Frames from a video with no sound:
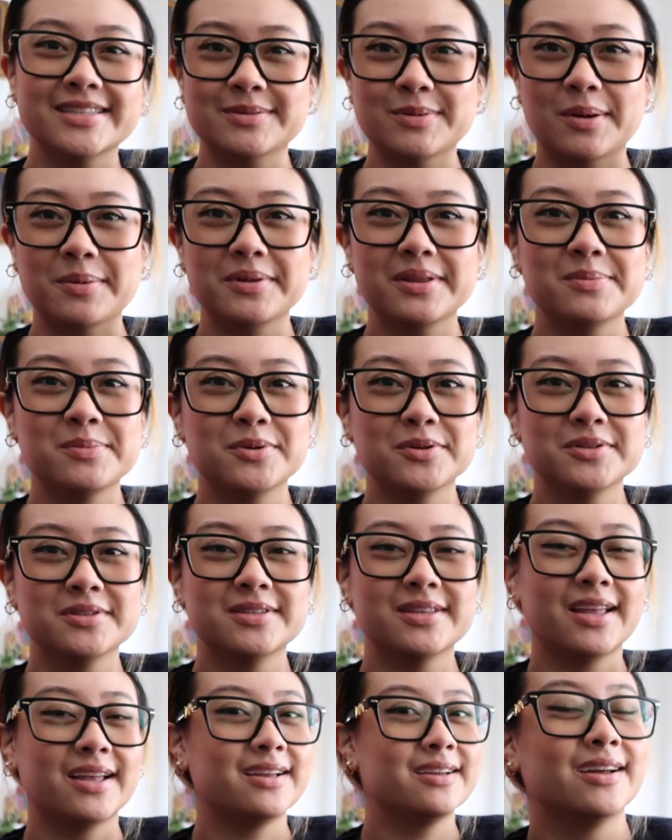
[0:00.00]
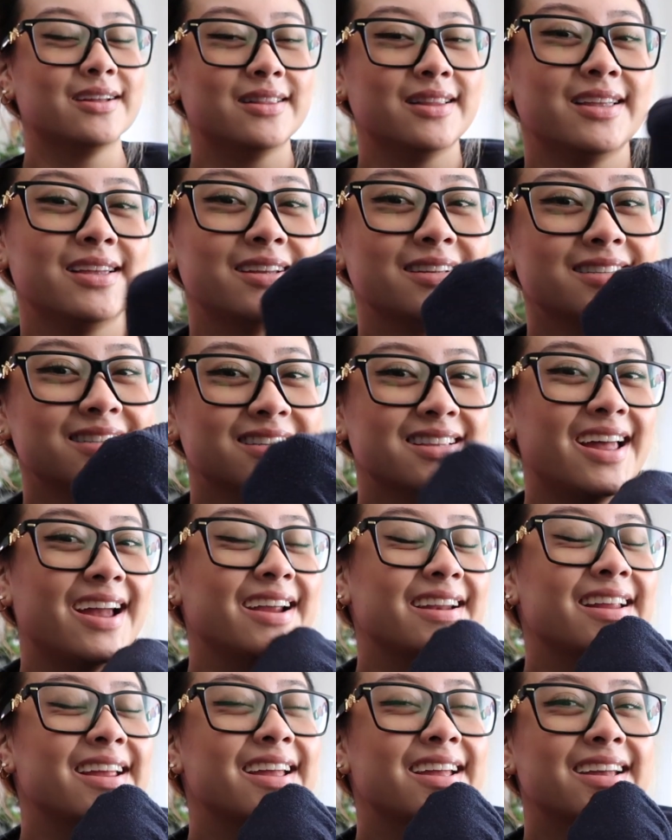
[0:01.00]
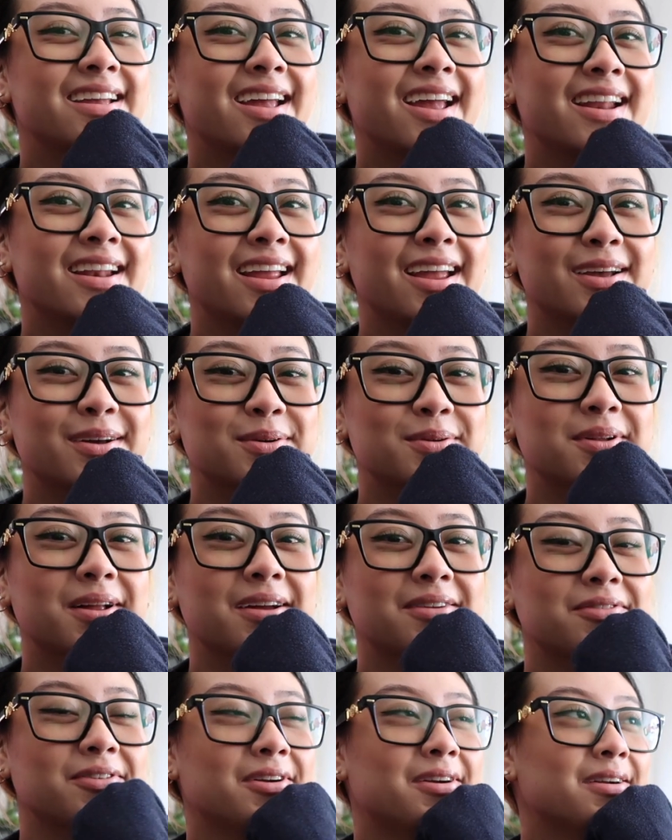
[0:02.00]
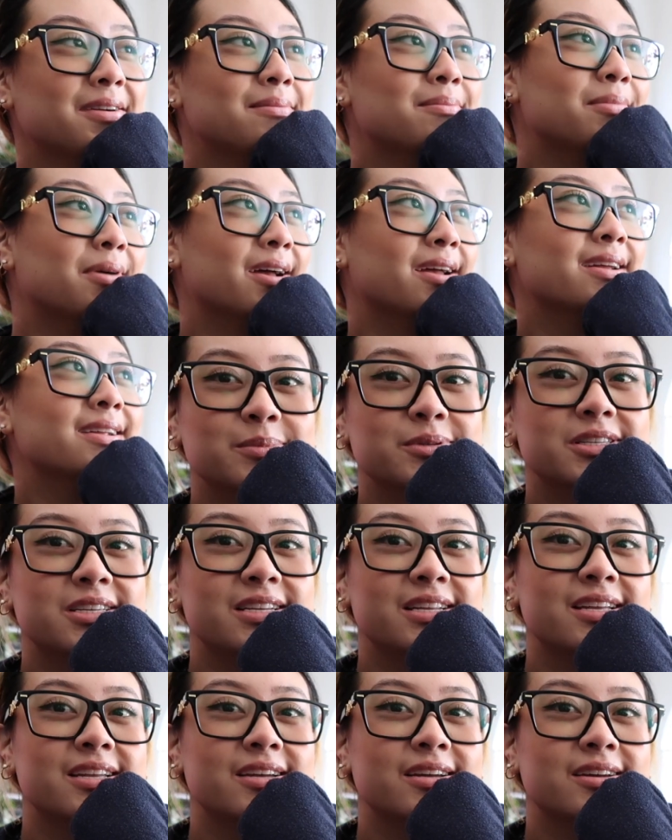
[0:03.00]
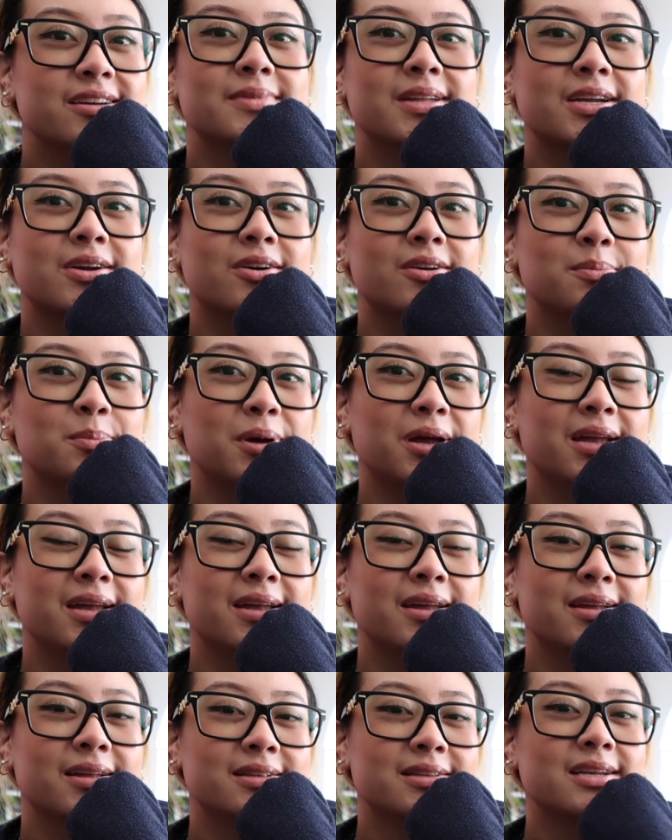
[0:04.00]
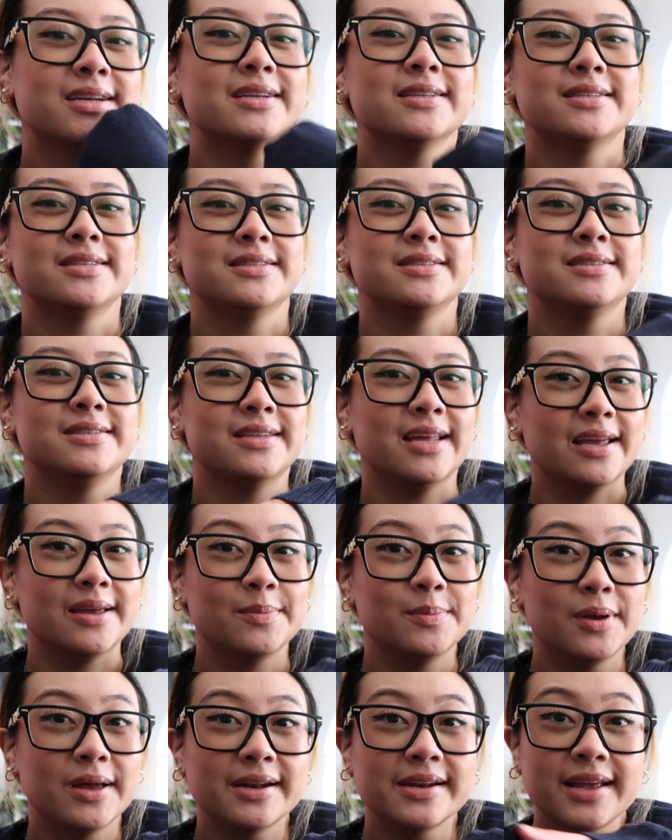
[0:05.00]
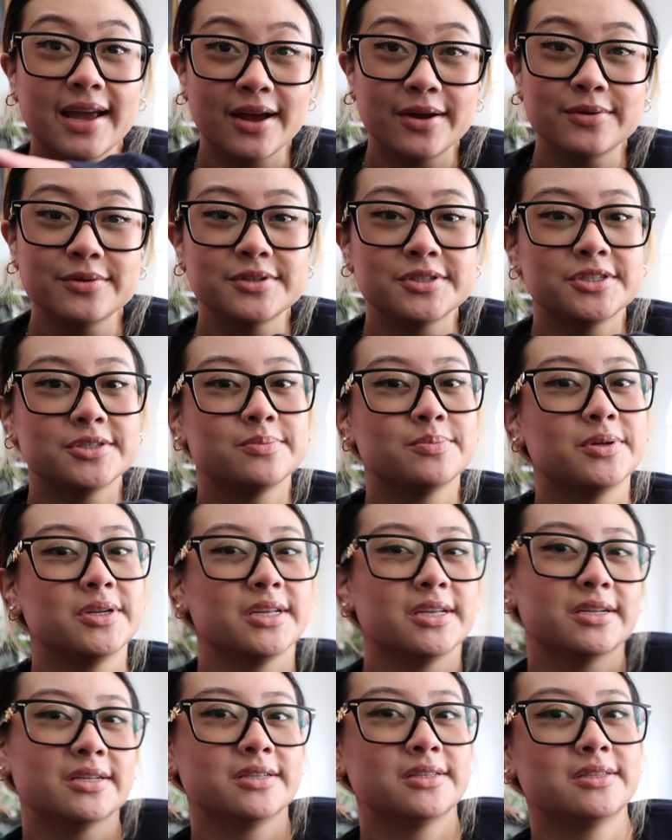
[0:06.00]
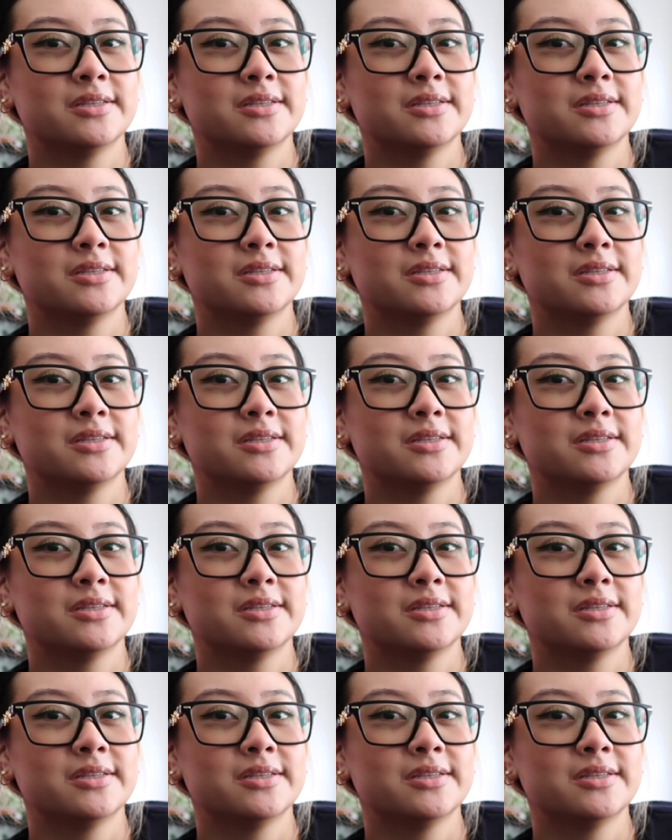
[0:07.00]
probably the most like ugliest lighting and angle ever, but I'm sitting like on my, it's like a day bed couch, but it's